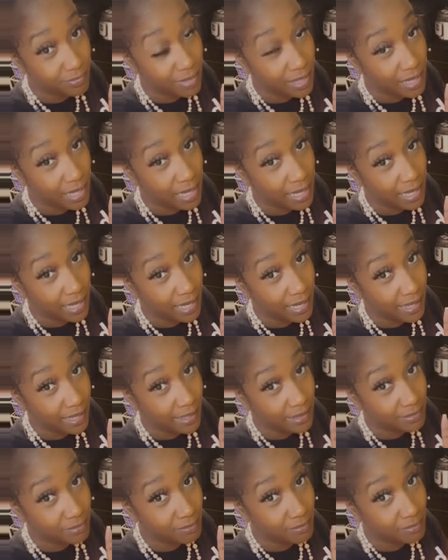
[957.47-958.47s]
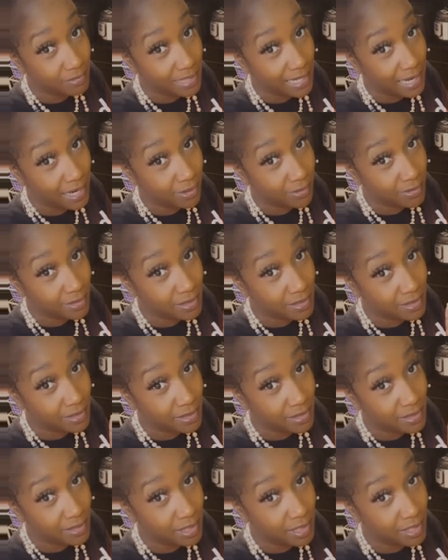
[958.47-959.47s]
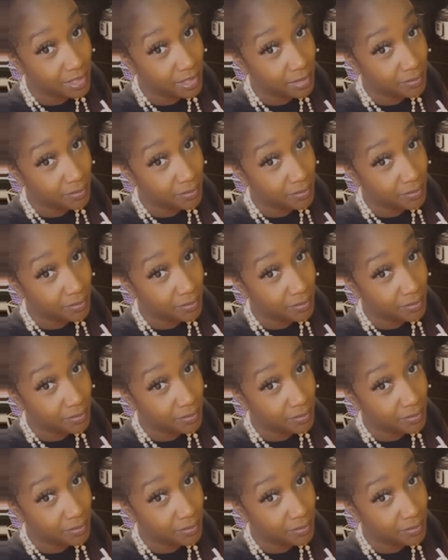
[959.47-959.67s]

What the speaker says: I got Lowry's, onion